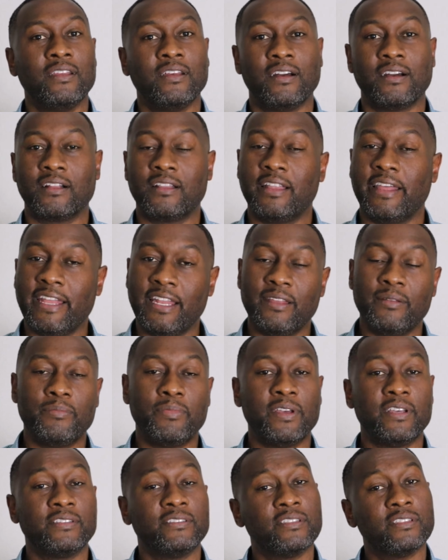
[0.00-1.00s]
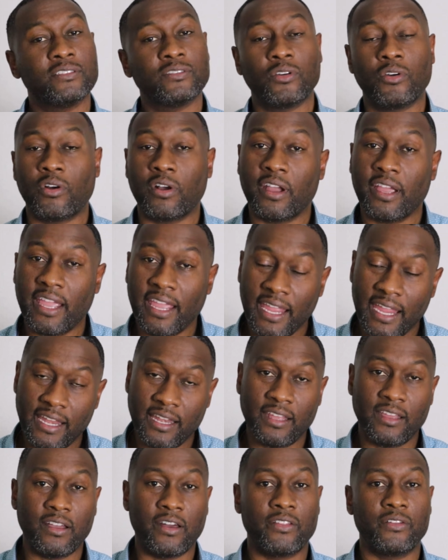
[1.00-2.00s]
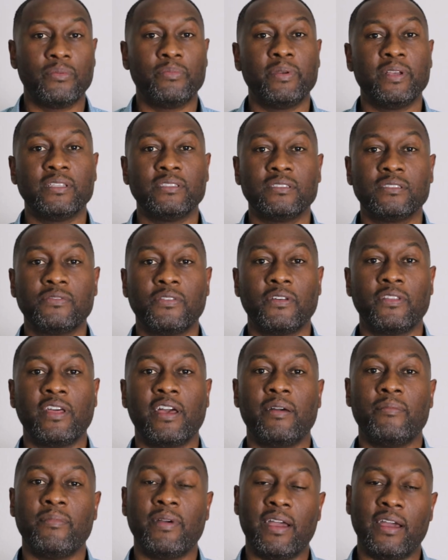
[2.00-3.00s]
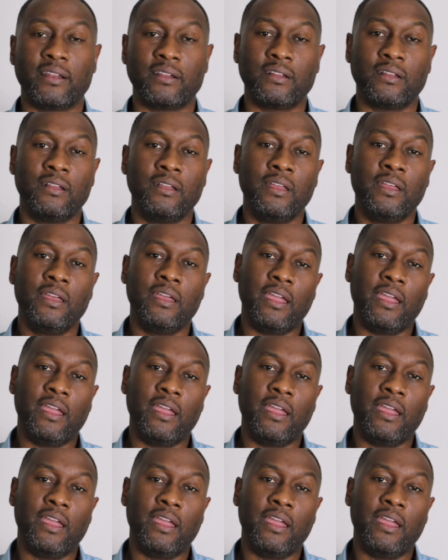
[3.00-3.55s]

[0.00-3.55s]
a cleaning business or any other business for that matter,